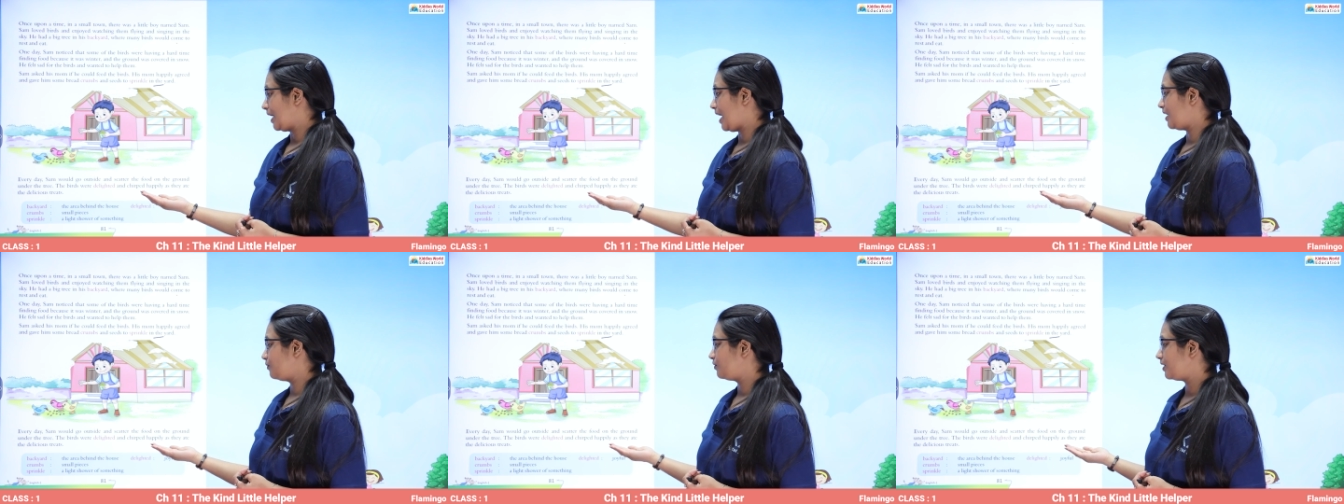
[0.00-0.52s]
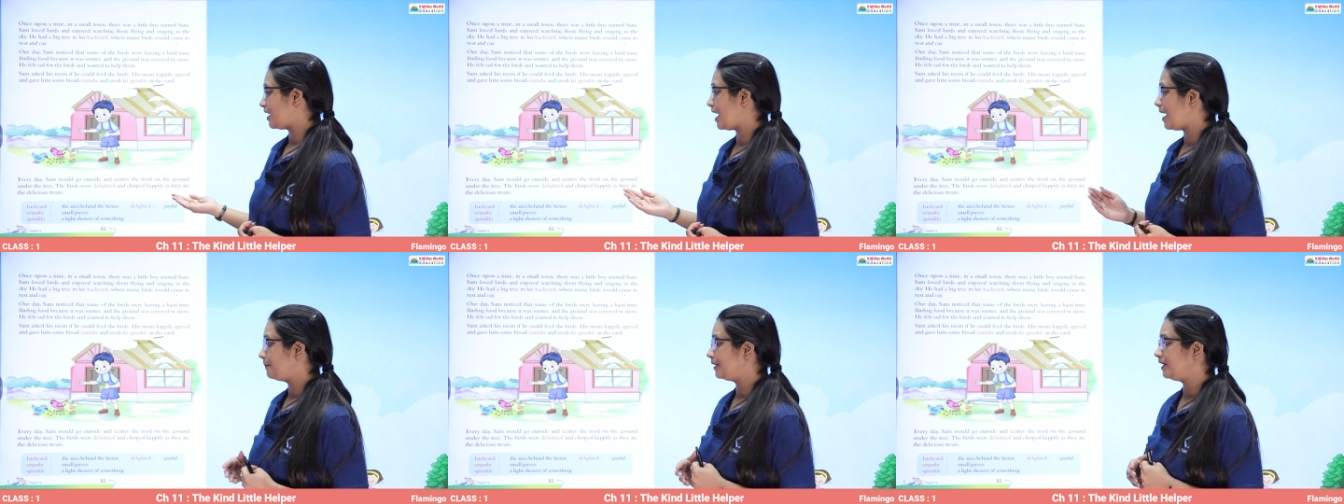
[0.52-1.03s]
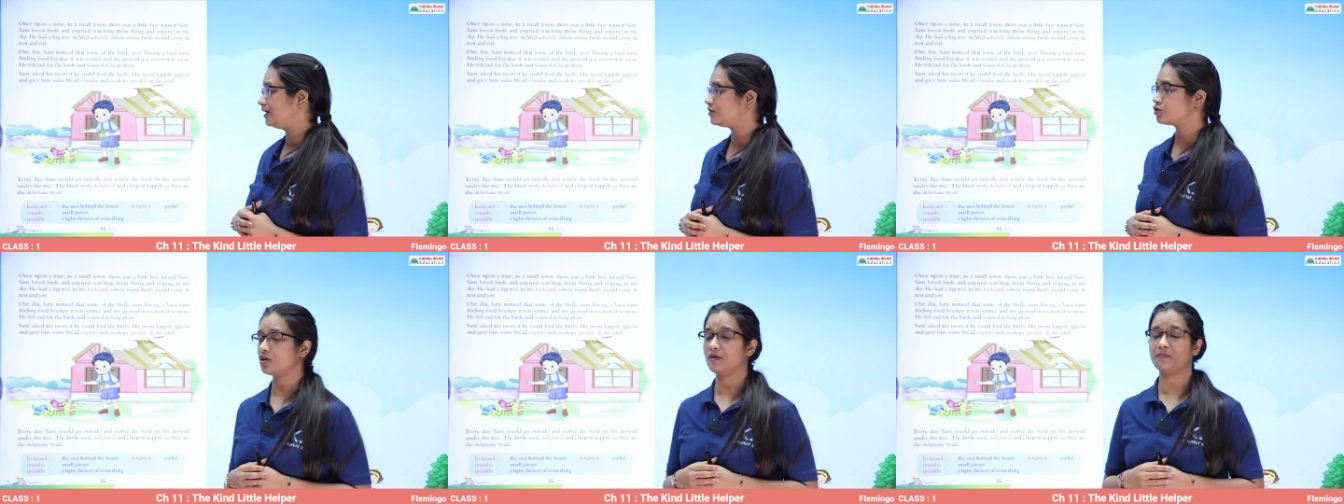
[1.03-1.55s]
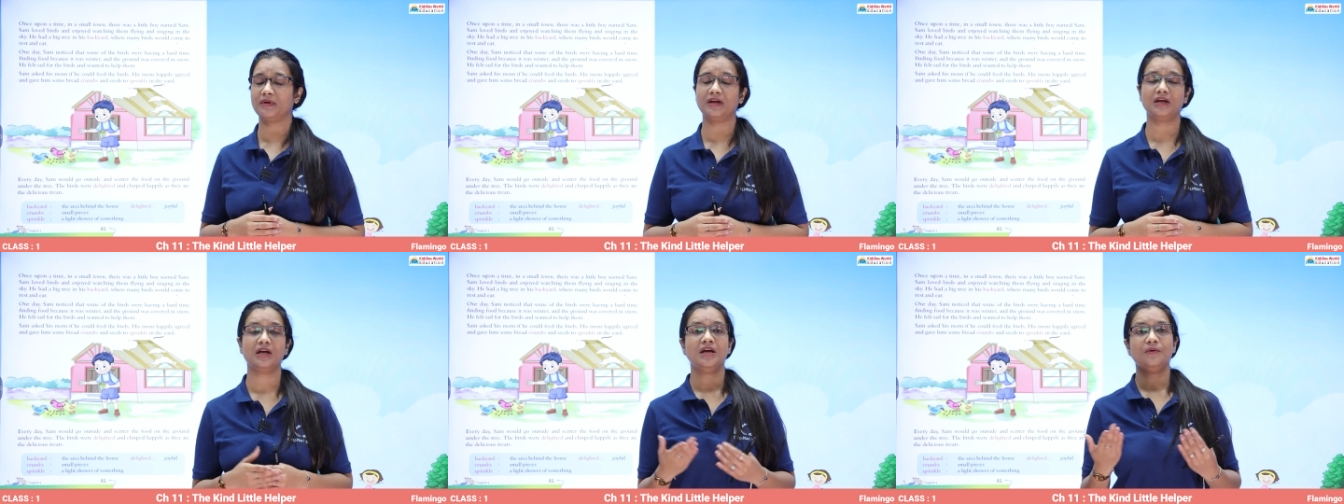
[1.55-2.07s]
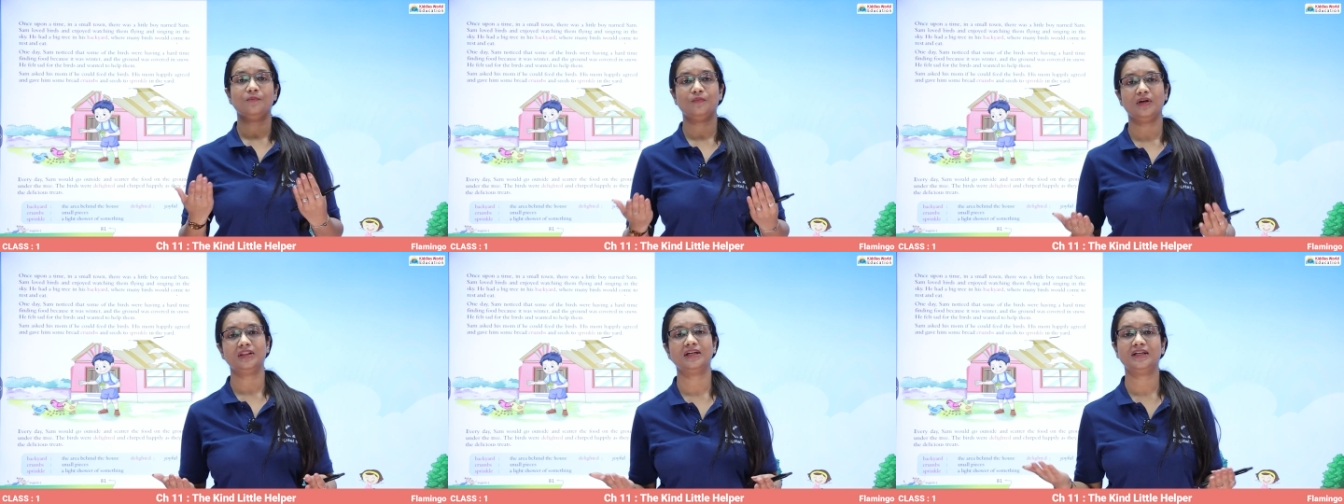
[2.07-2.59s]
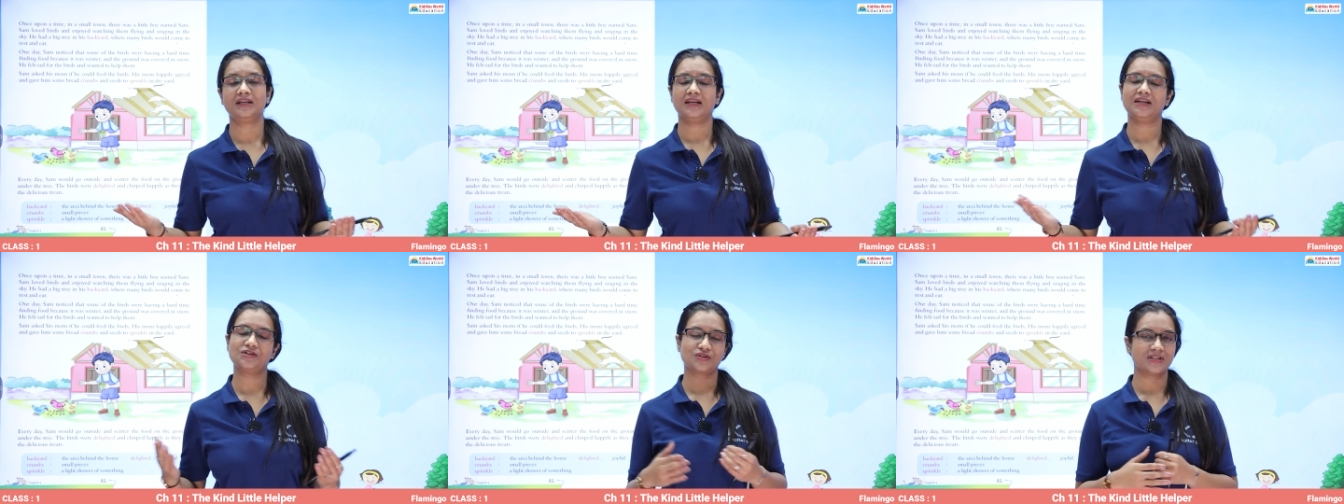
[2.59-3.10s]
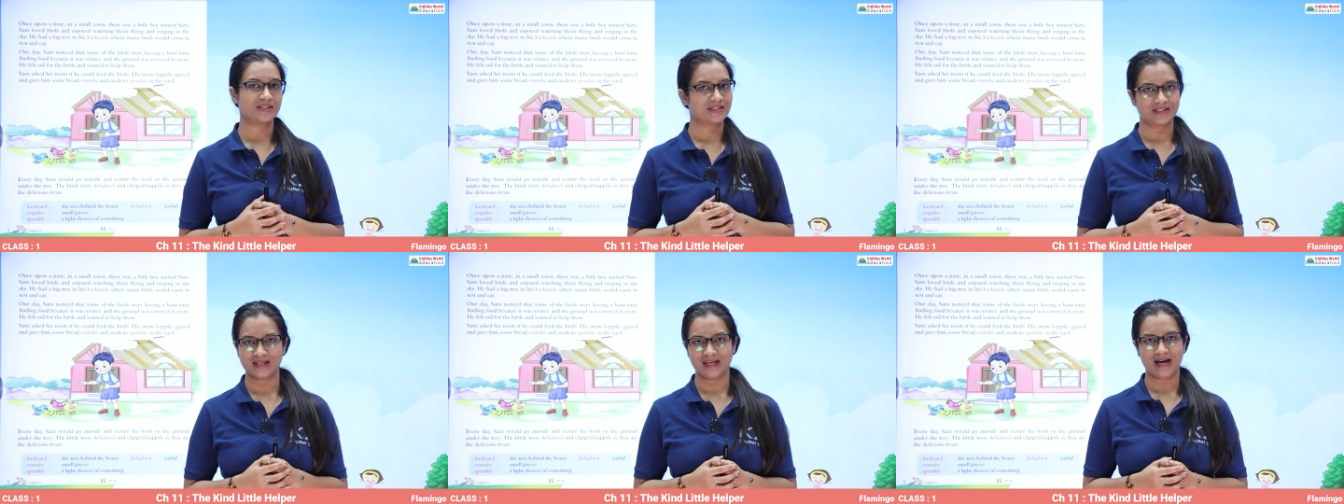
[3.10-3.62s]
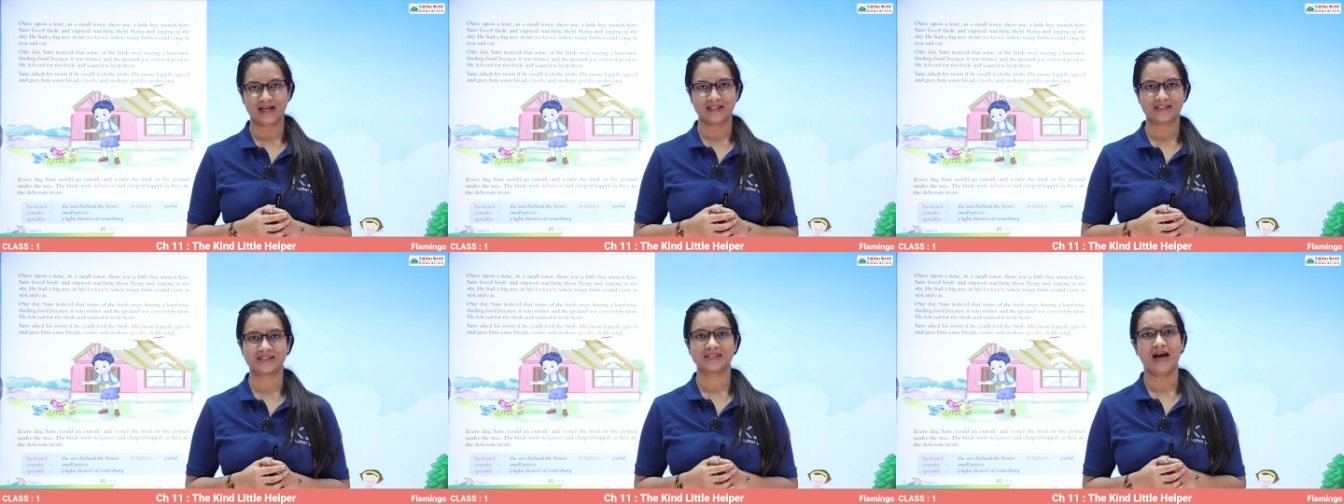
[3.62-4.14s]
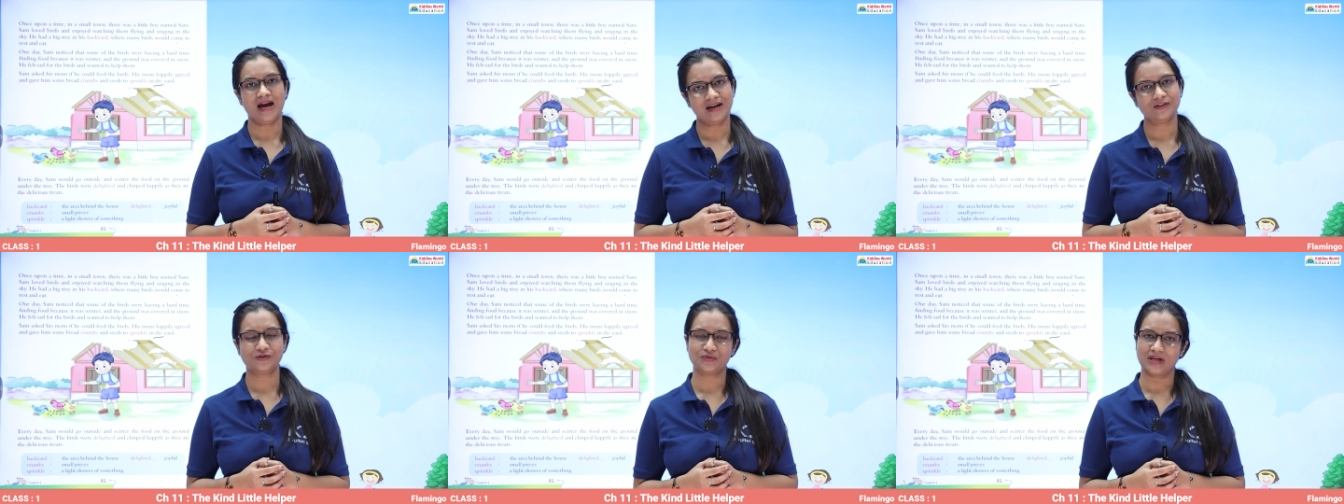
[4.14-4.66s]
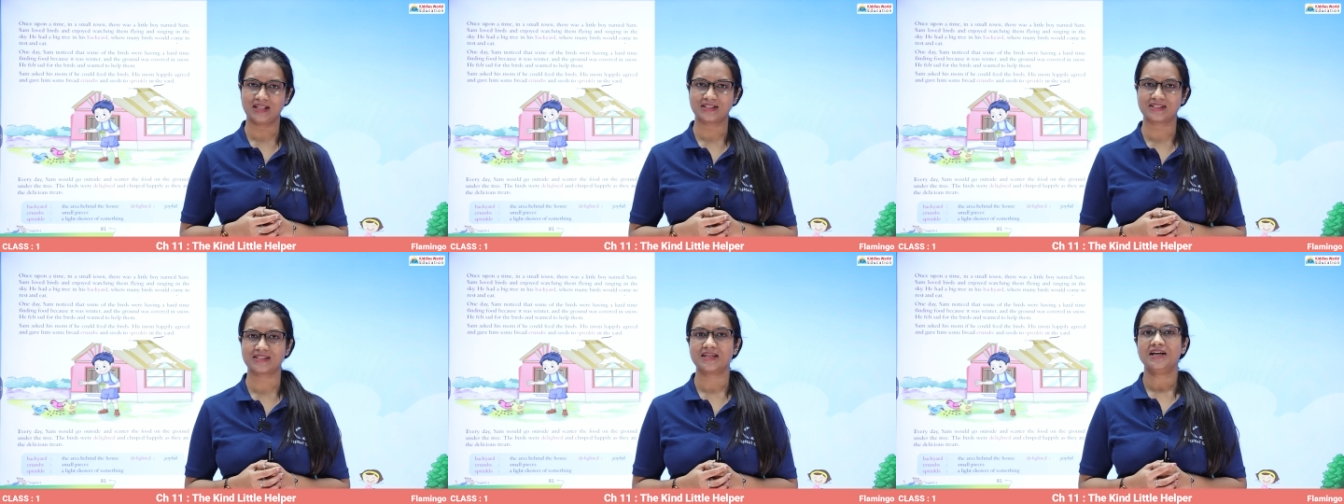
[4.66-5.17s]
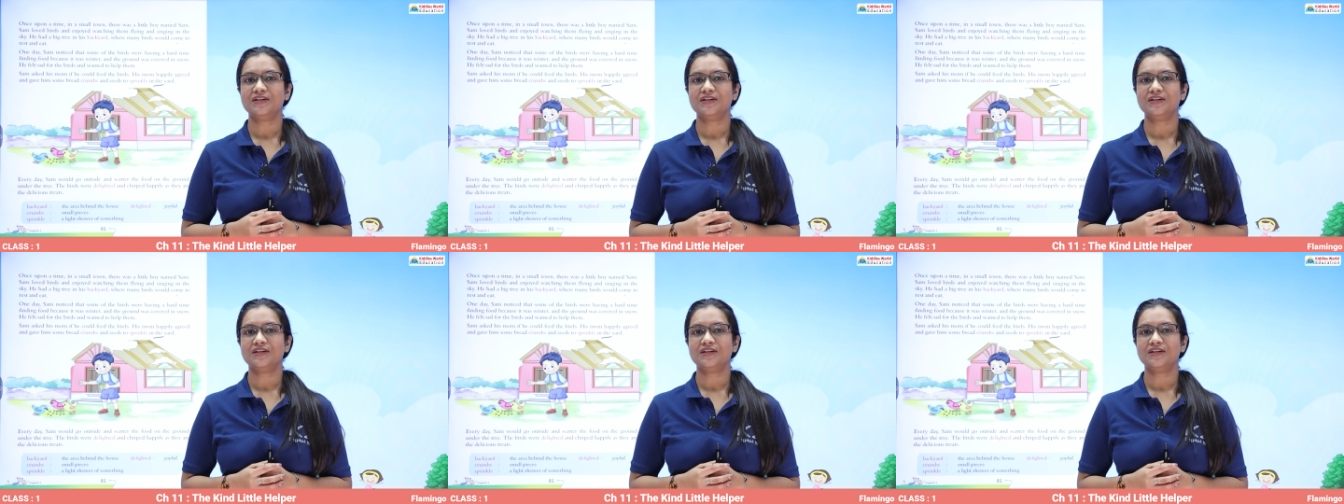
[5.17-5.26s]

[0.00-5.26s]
and were happily chirping with the delicious delights and treats.